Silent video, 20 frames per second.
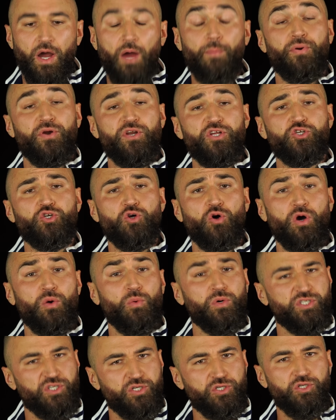pretty sure it
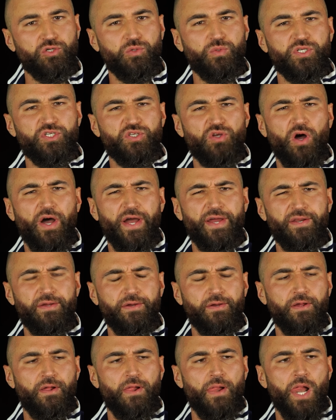was a suicide.
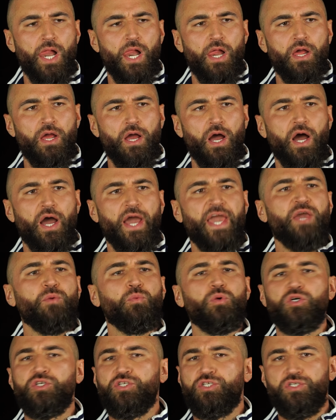He
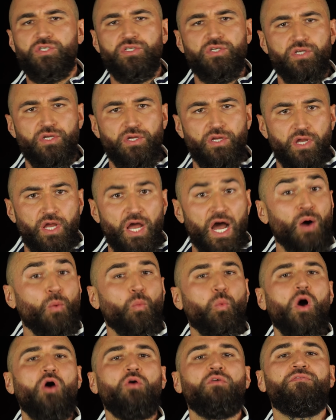was a
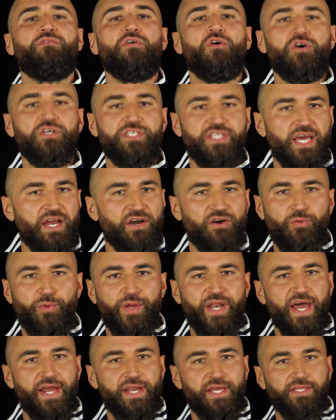well-versed
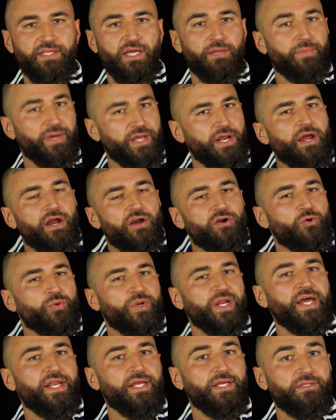heroin addict, had been a
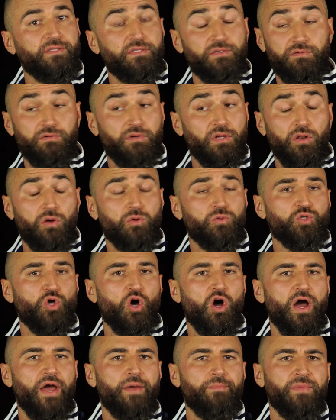heroin addict a long
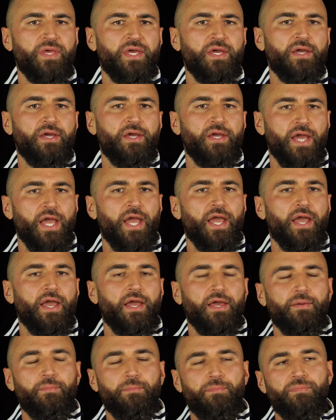time.
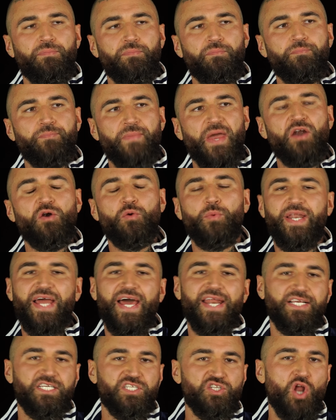Heroin
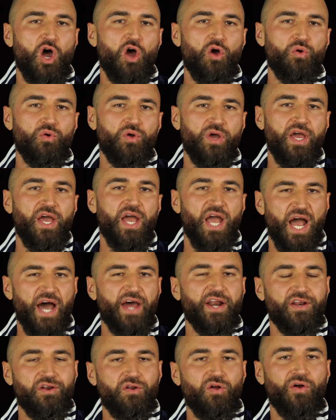addicts know
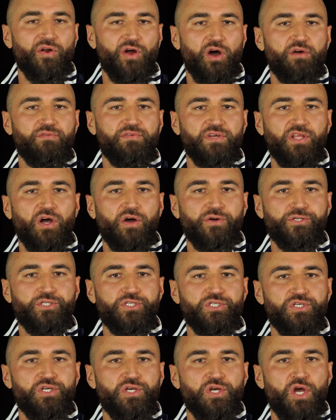how to not
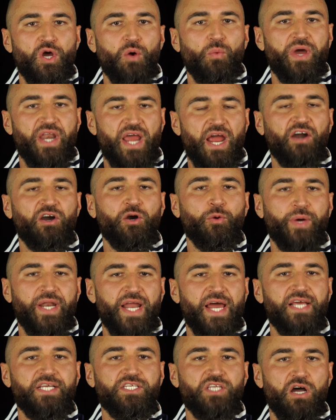overdose. When heroin
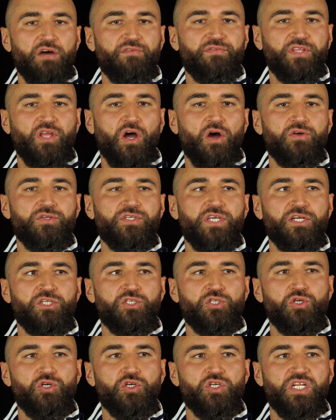addicts overdose,
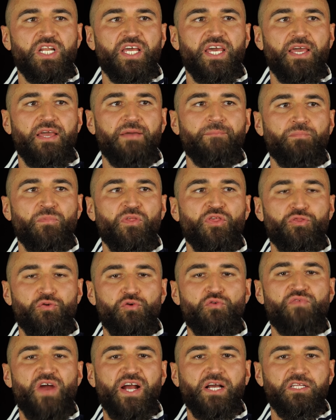it's usually
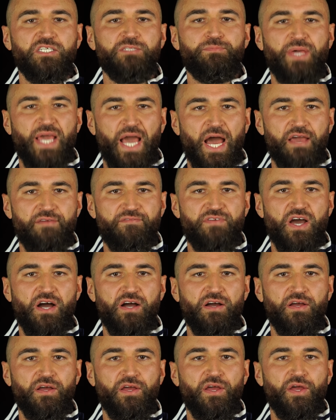through reckless
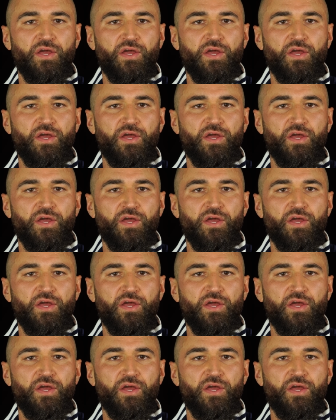behavior,